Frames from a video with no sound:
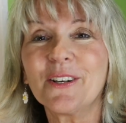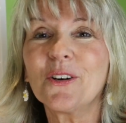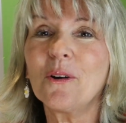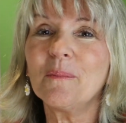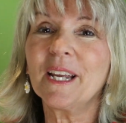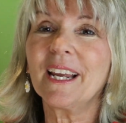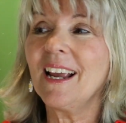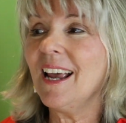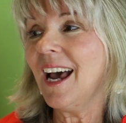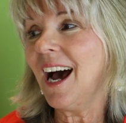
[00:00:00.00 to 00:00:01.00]
normally
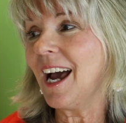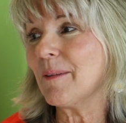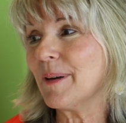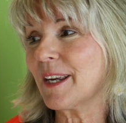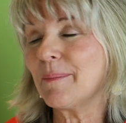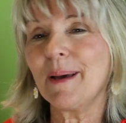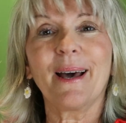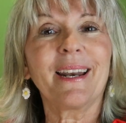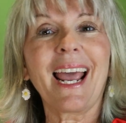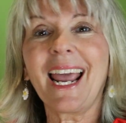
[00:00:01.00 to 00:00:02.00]
I pick
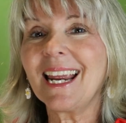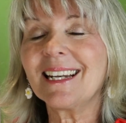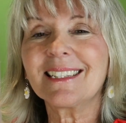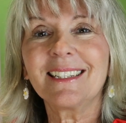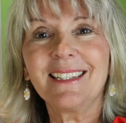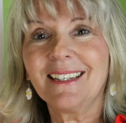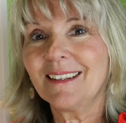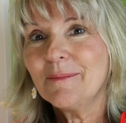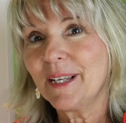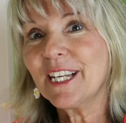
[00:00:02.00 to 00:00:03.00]
about 8
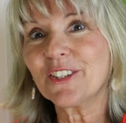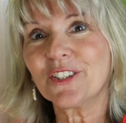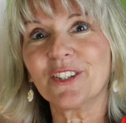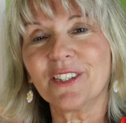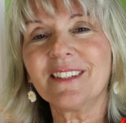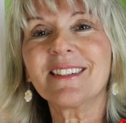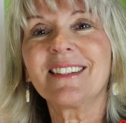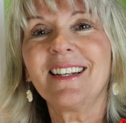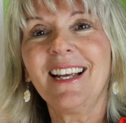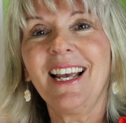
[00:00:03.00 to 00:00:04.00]
pictures,
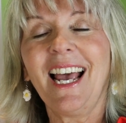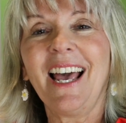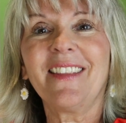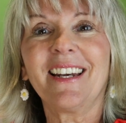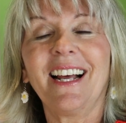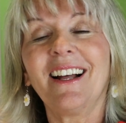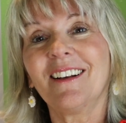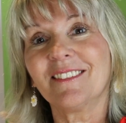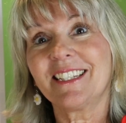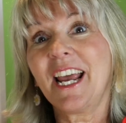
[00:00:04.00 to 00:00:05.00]
and then
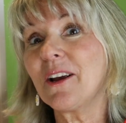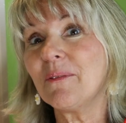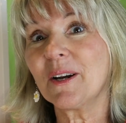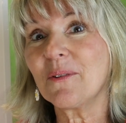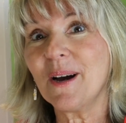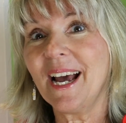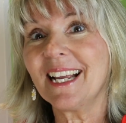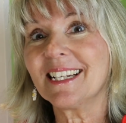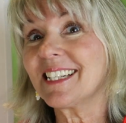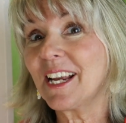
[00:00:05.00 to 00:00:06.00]
I'll take one away
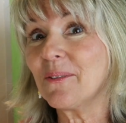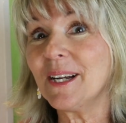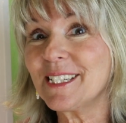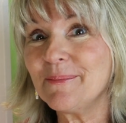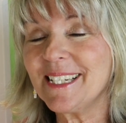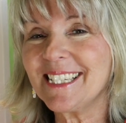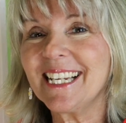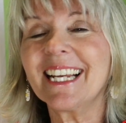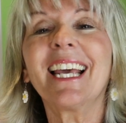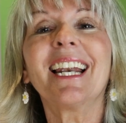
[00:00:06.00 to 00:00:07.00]
and say, what's
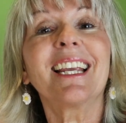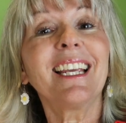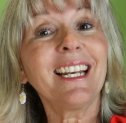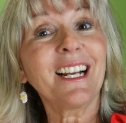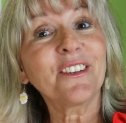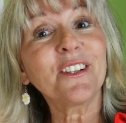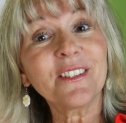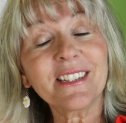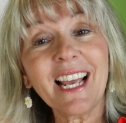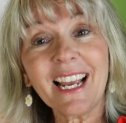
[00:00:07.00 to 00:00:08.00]
missing? And again, I'll
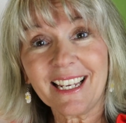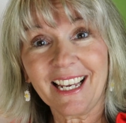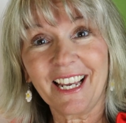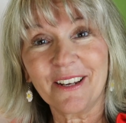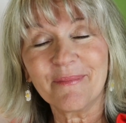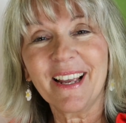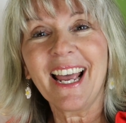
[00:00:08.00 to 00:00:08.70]
use that game